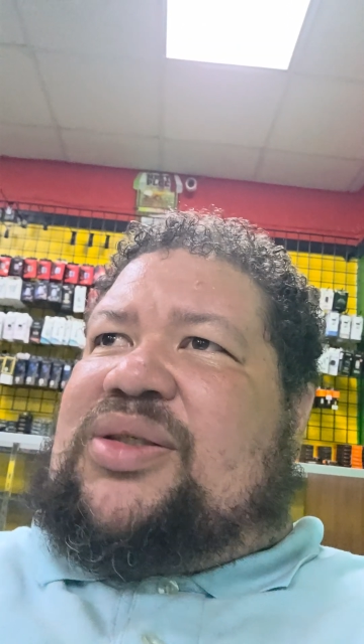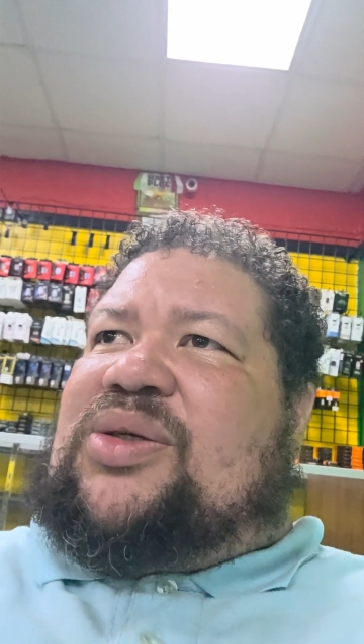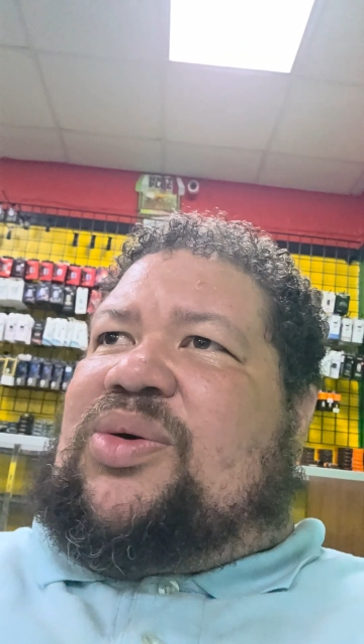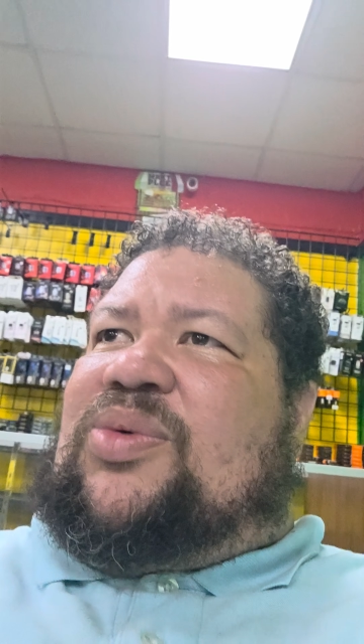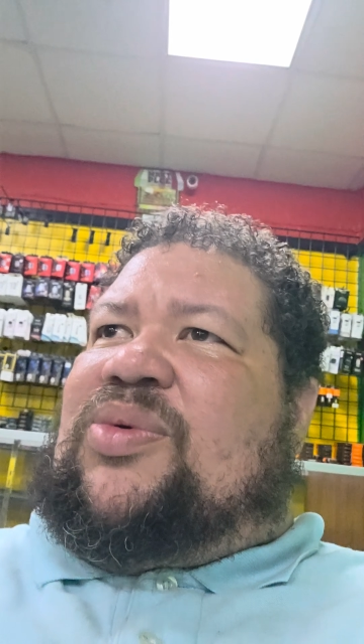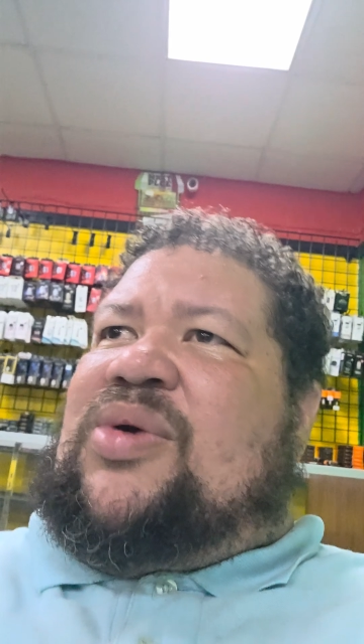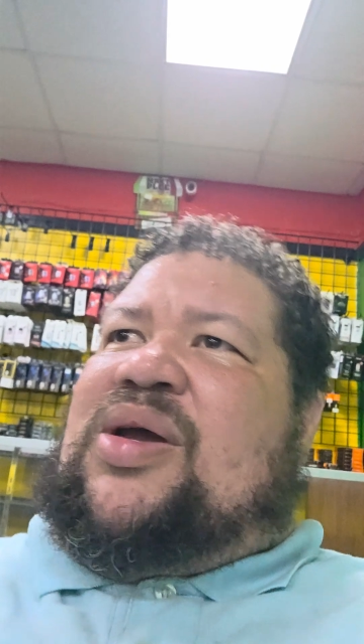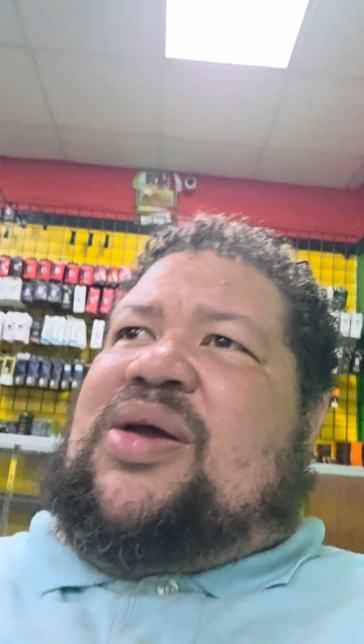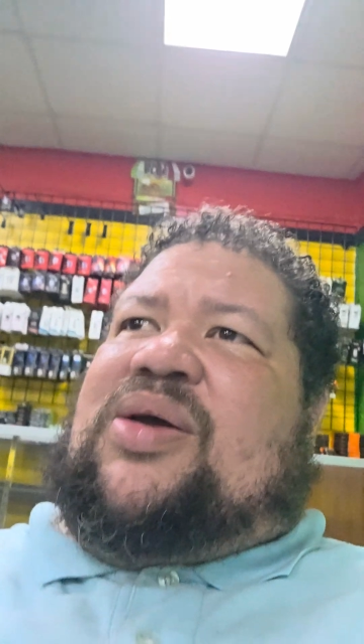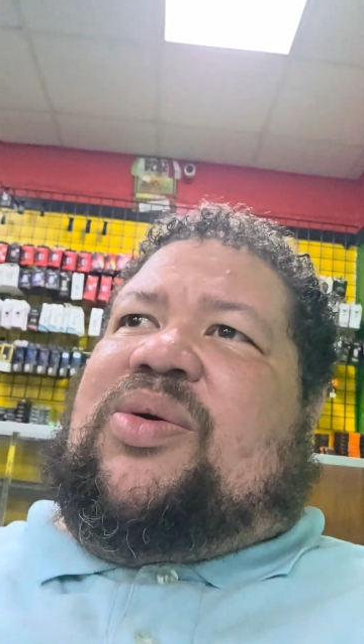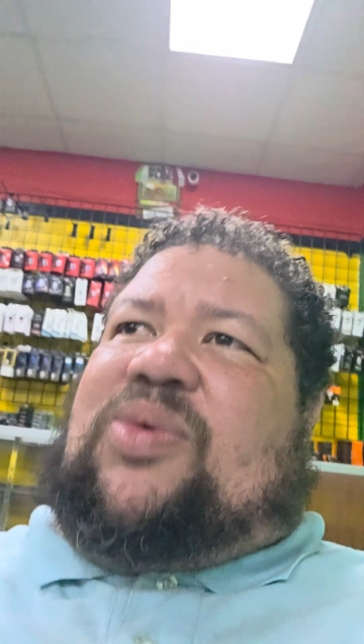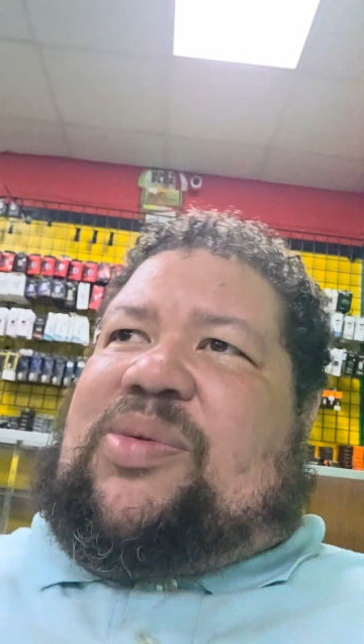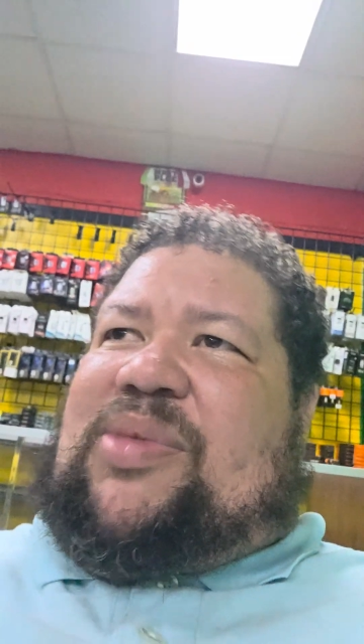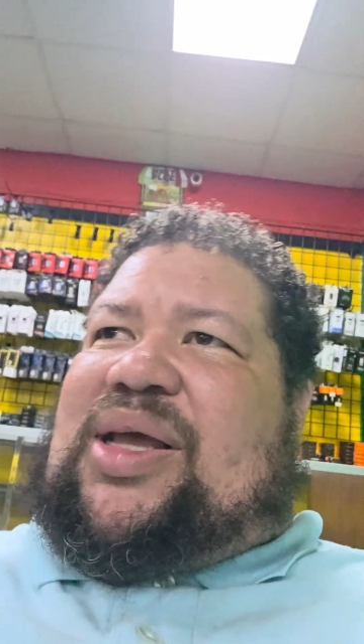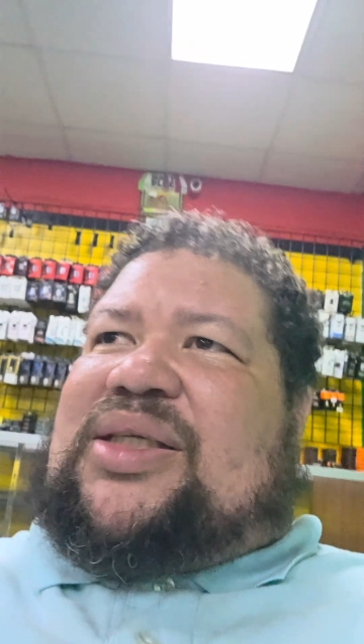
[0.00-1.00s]
So
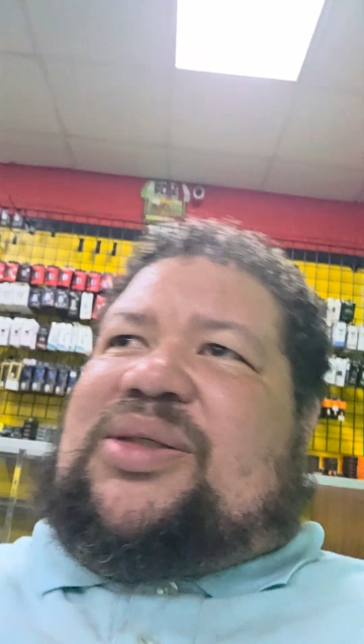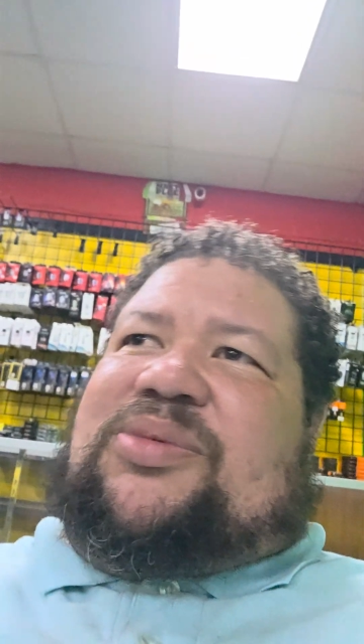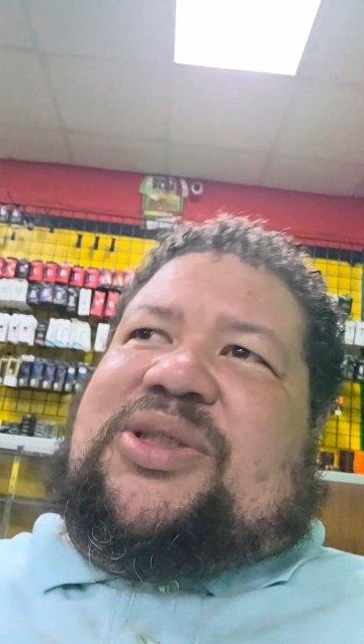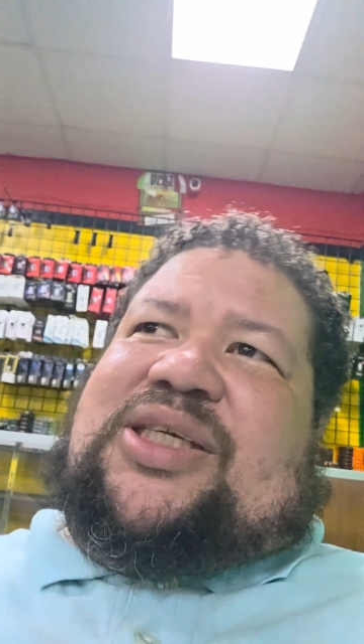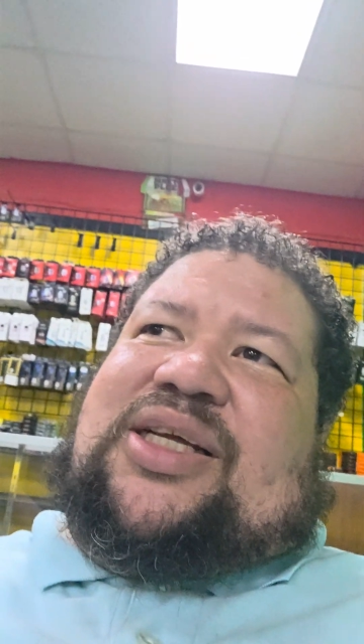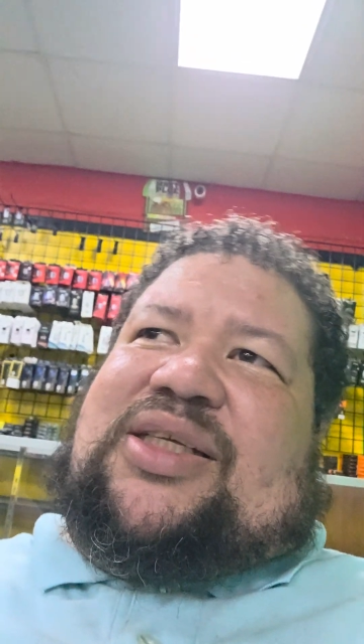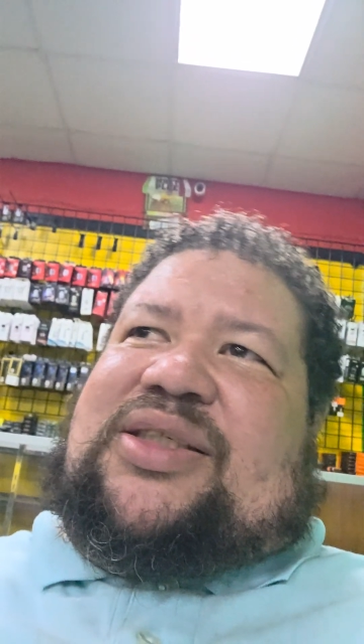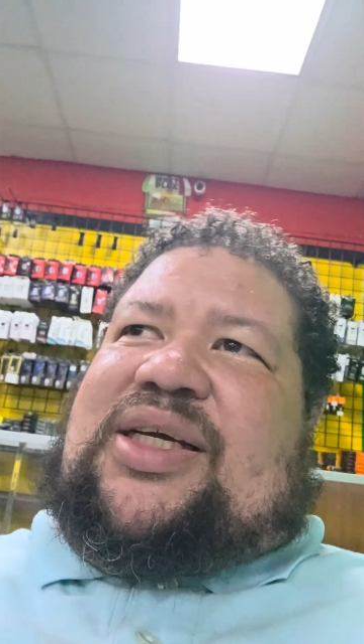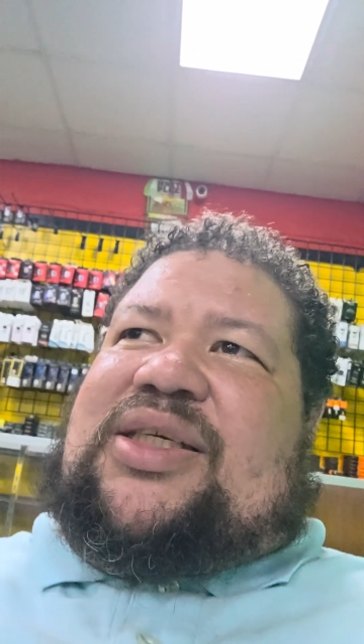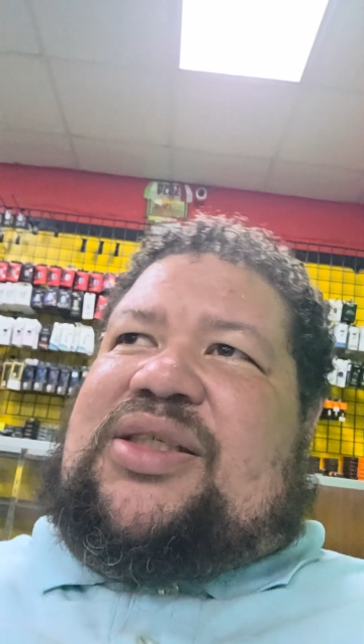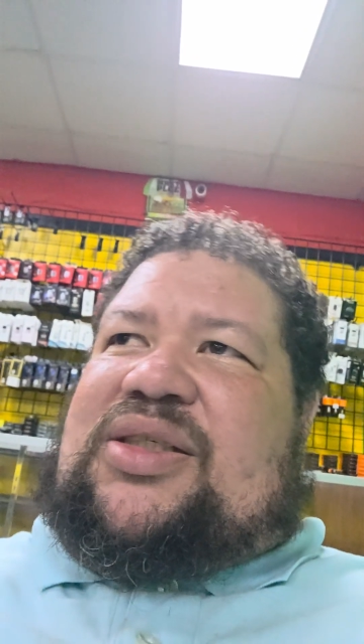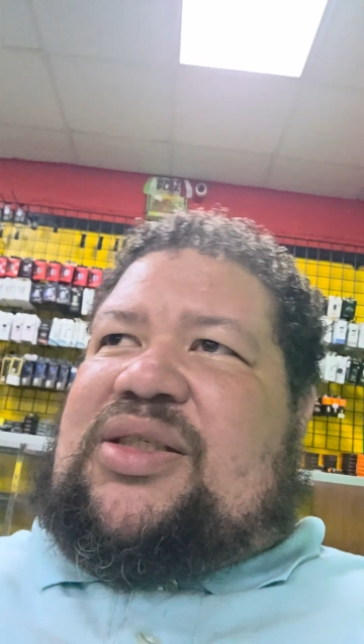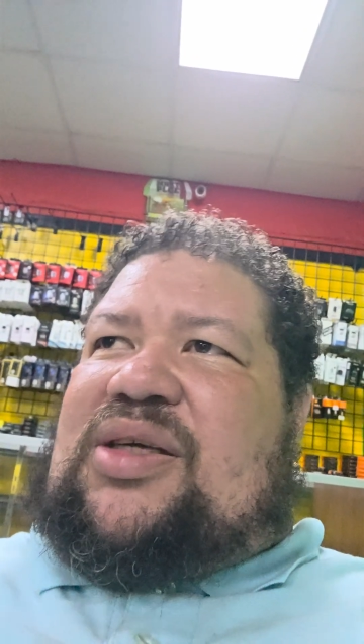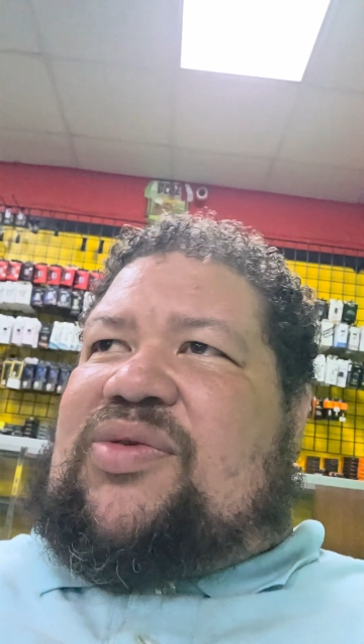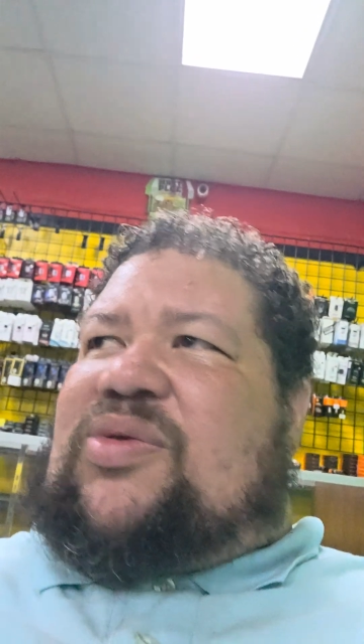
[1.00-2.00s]
we made some
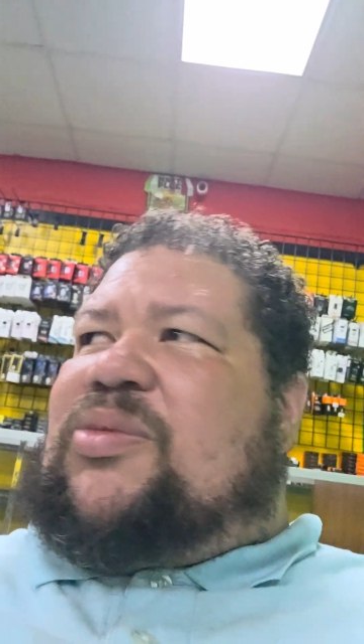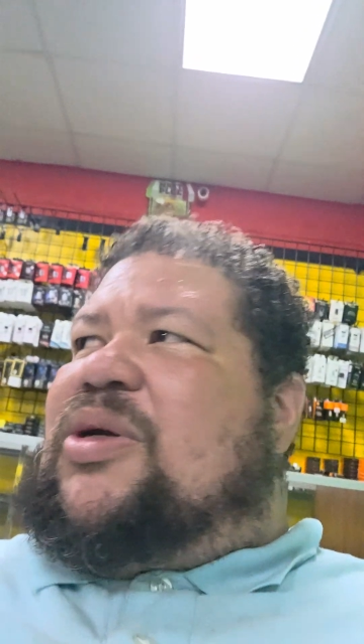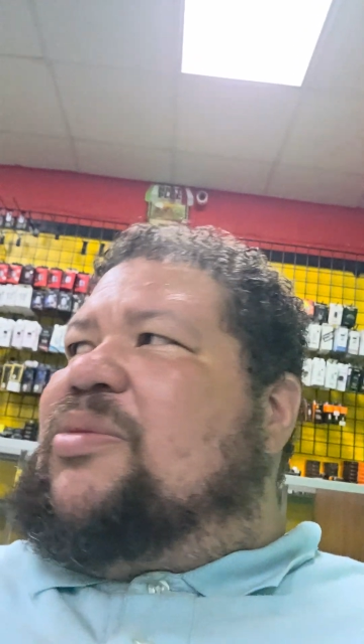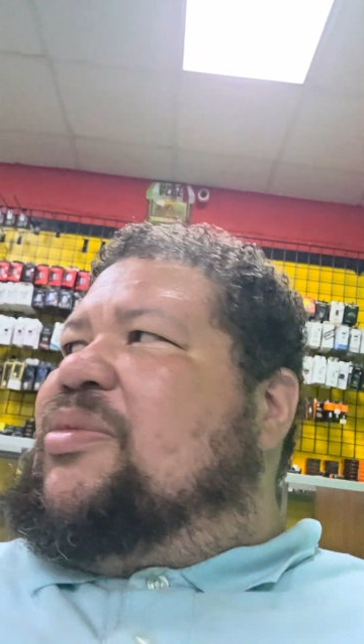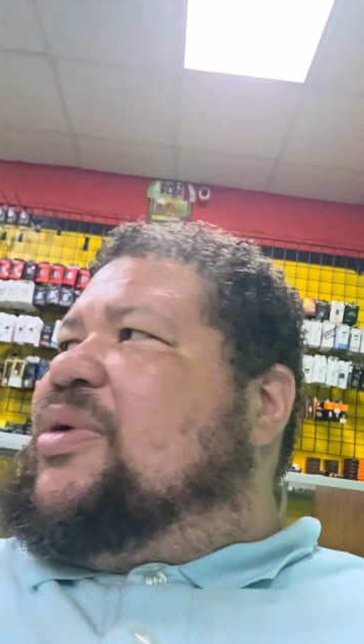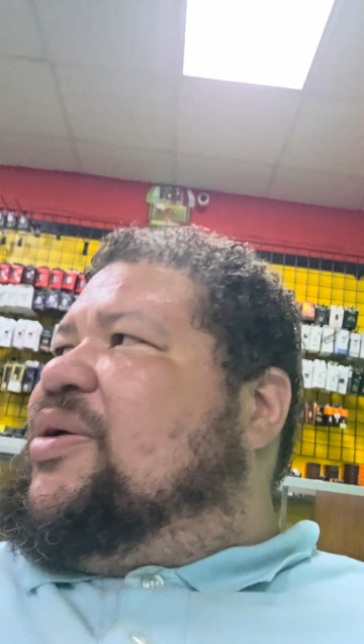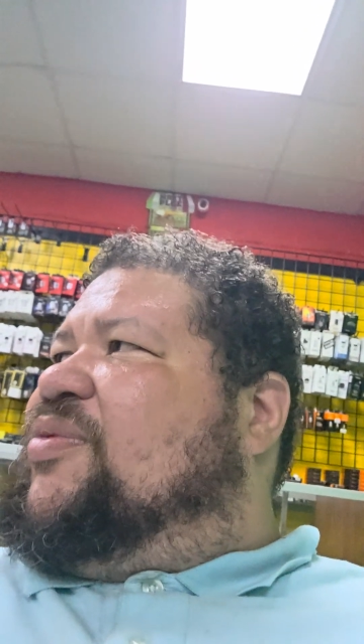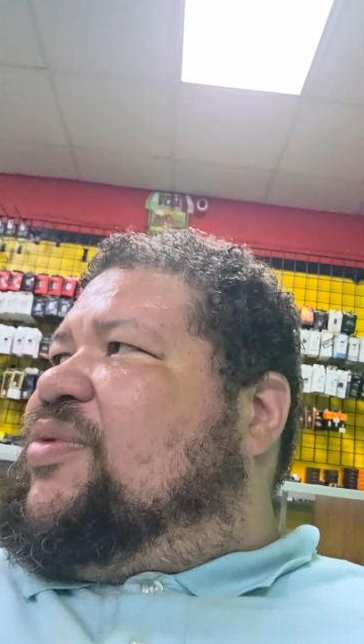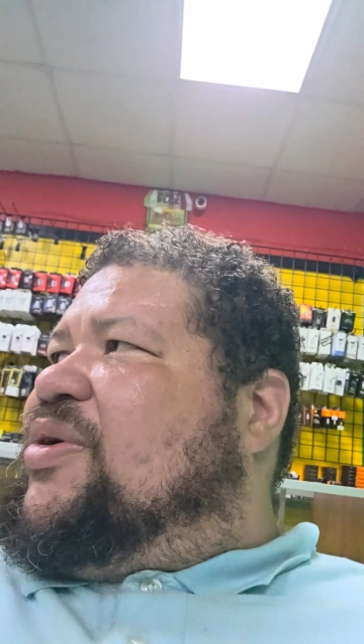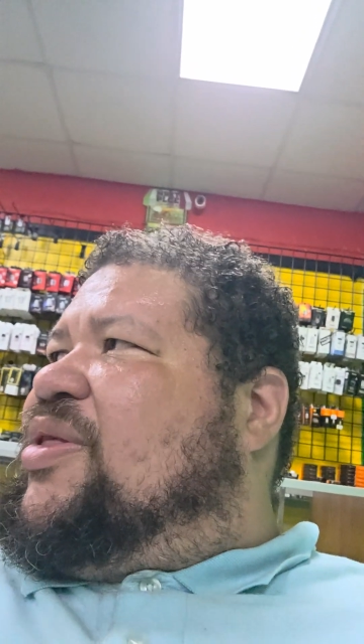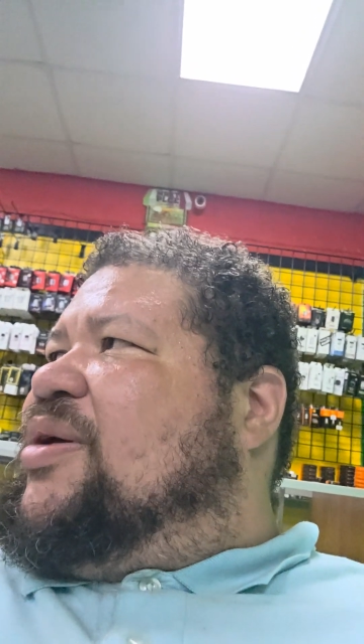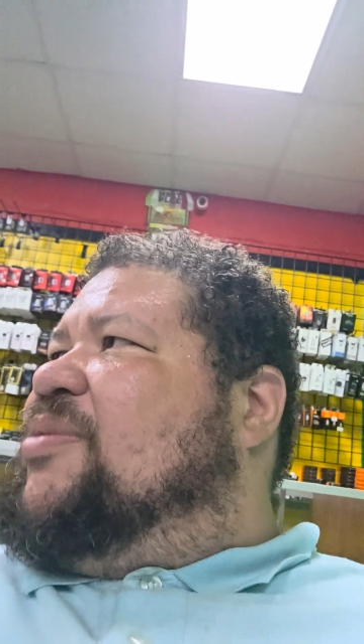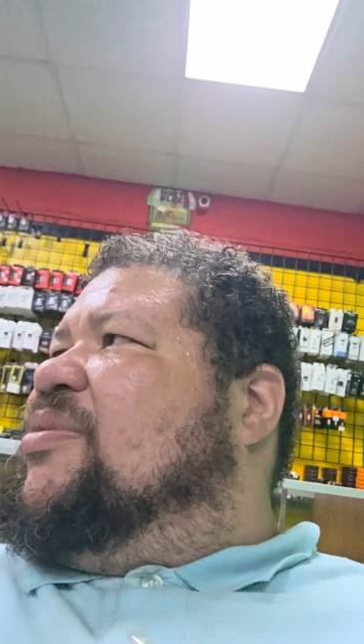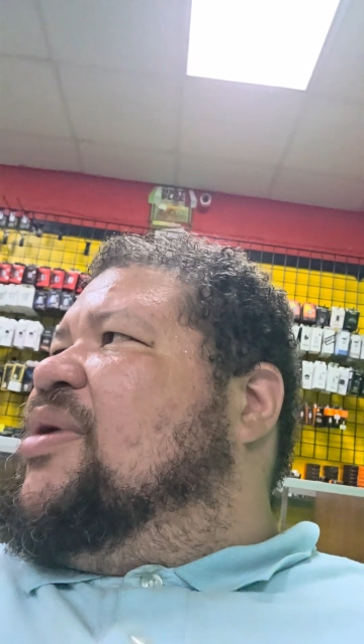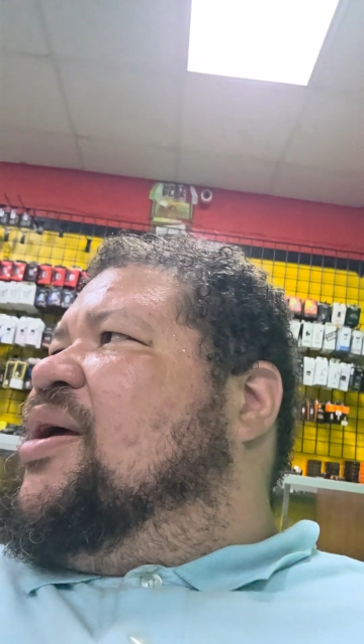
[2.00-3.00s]
sanitation stuff for
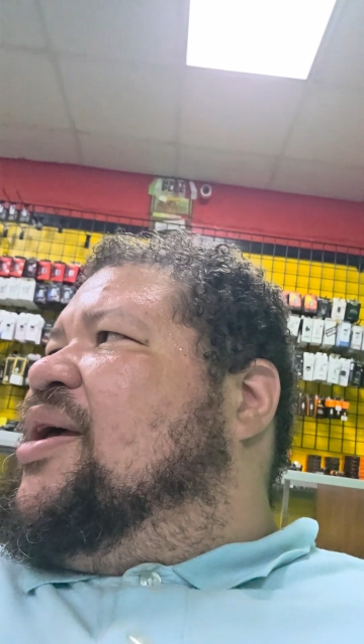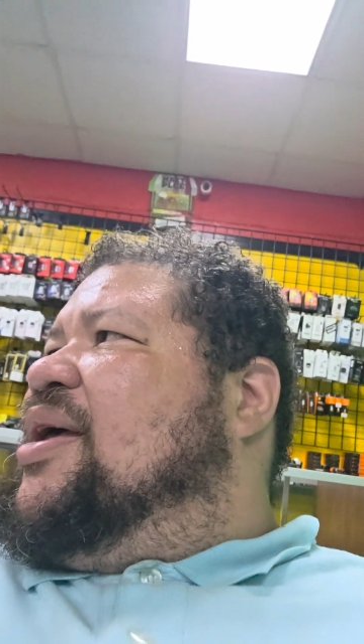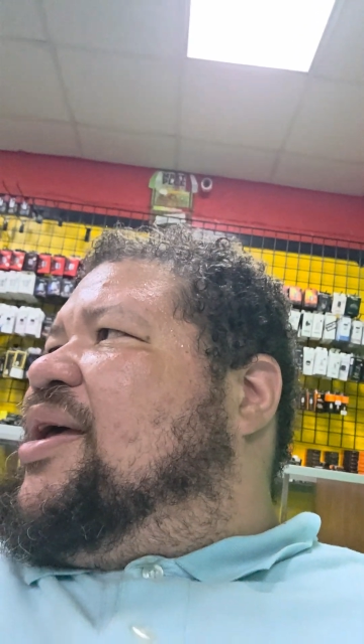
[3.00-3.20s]
them,